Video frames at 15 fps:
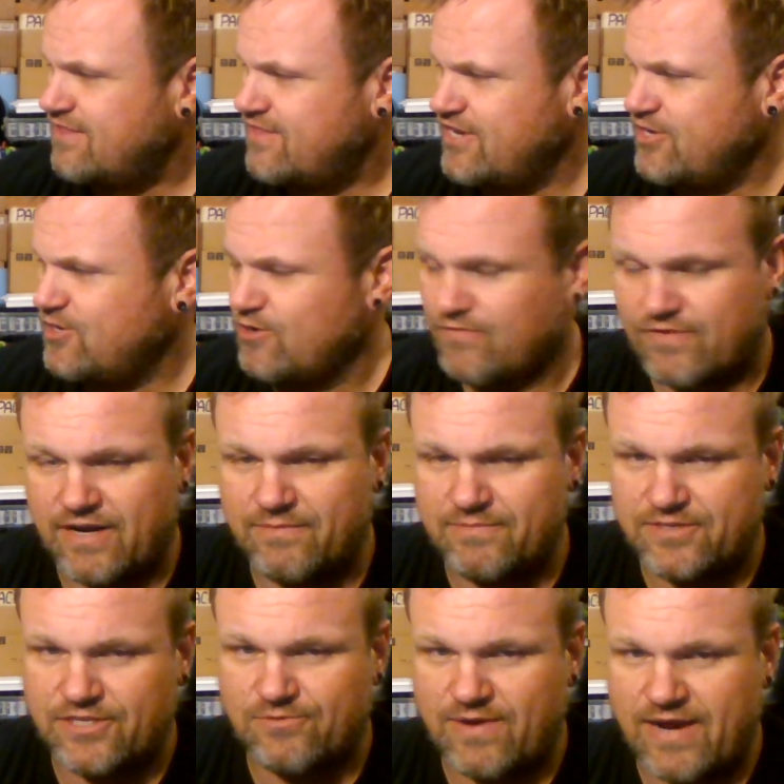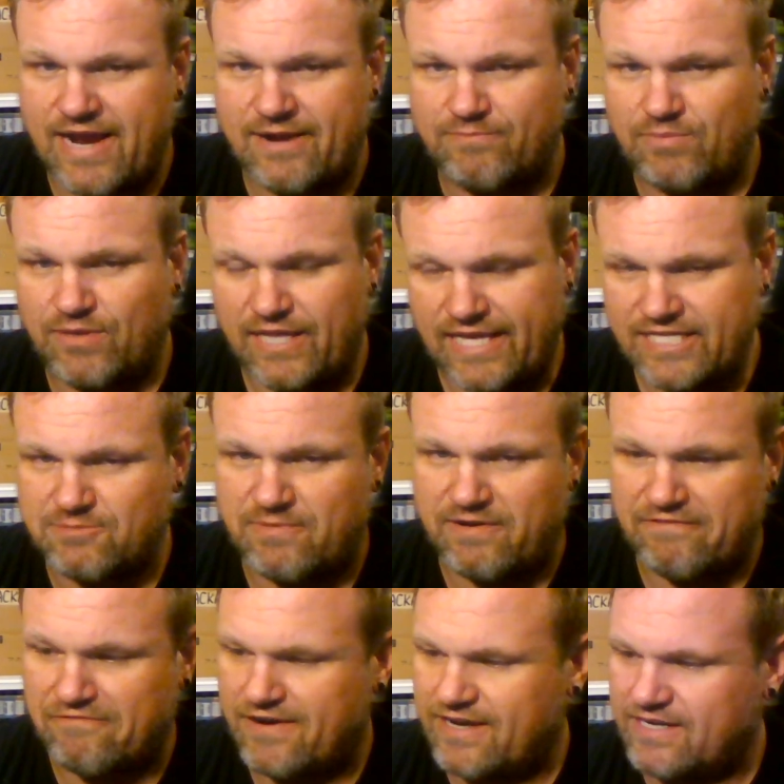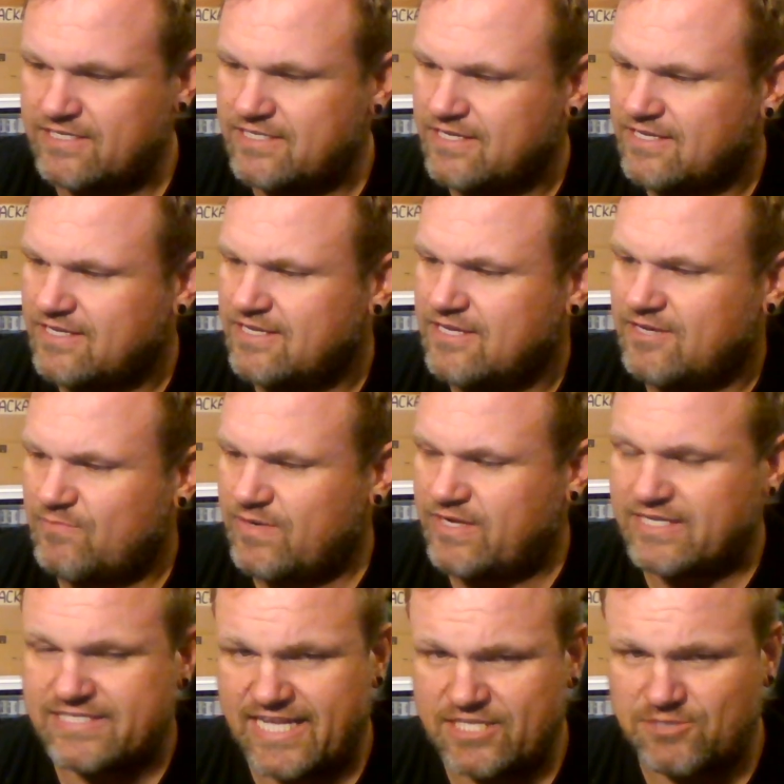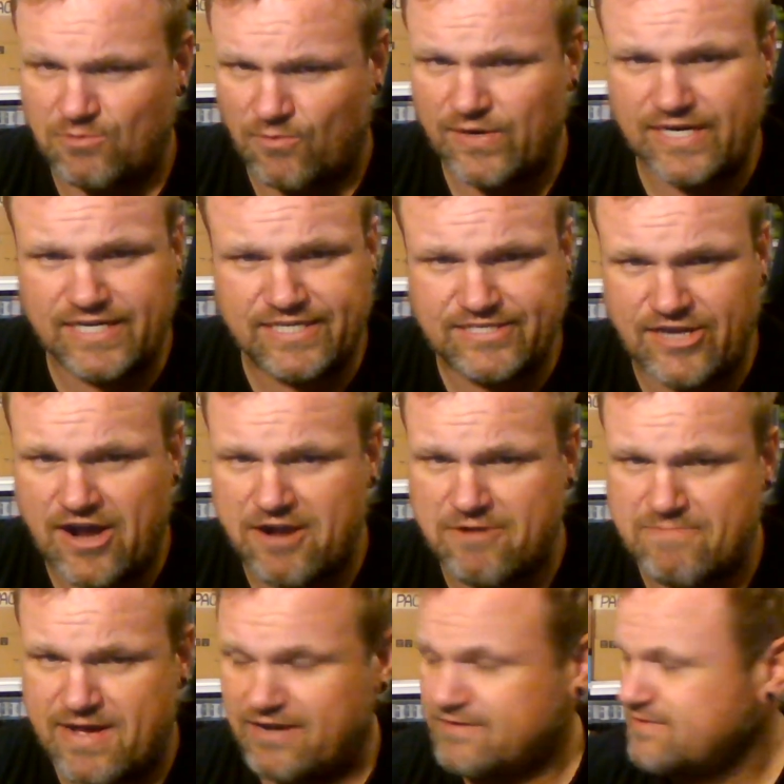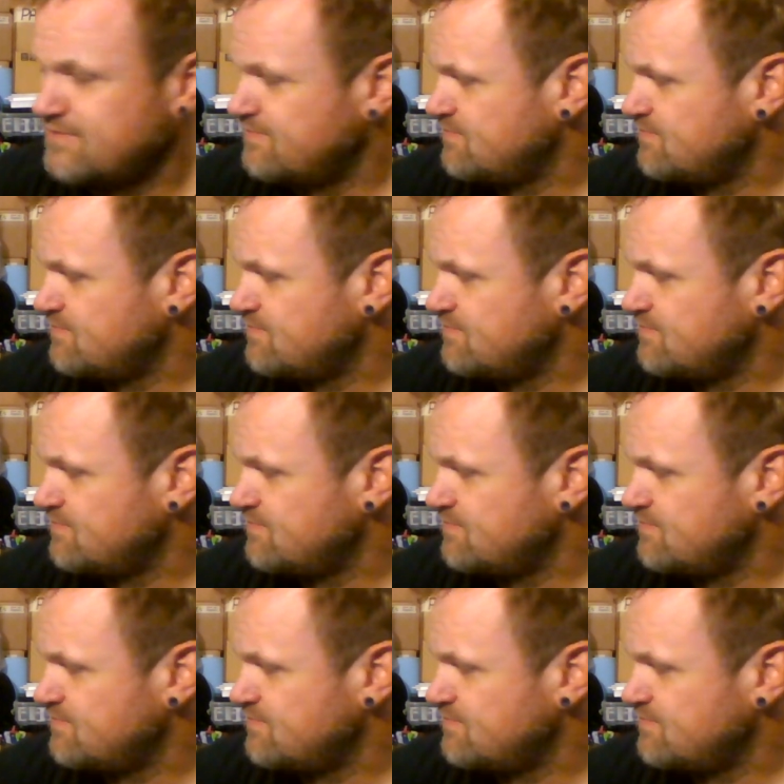then you have come to the right place, my friend, because that's what we're going to talk about.